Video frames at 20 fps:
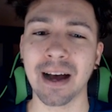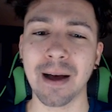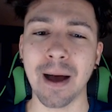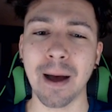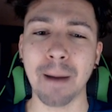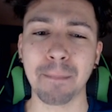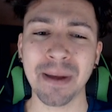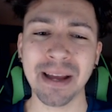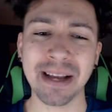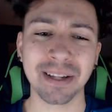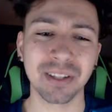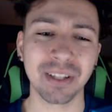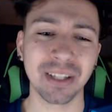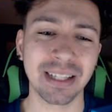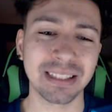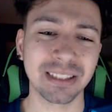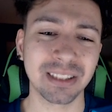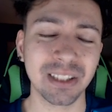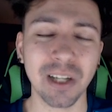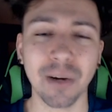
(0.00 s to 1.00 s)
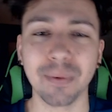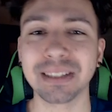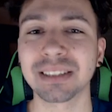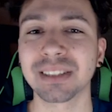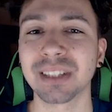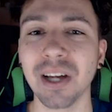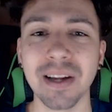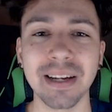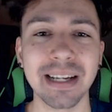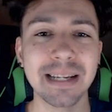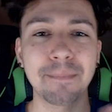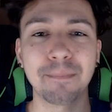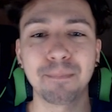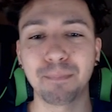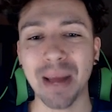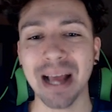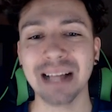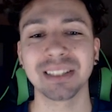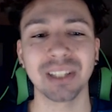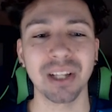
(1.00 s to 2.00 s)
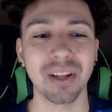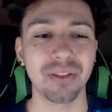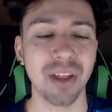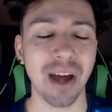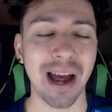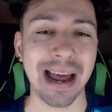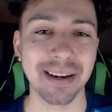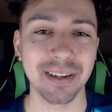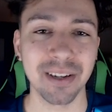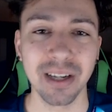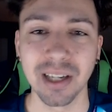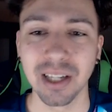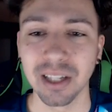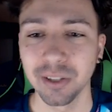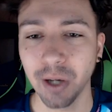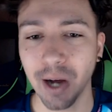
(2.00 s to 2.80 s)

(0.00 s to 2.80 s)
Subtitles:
a pick that is, you know, is certainly better than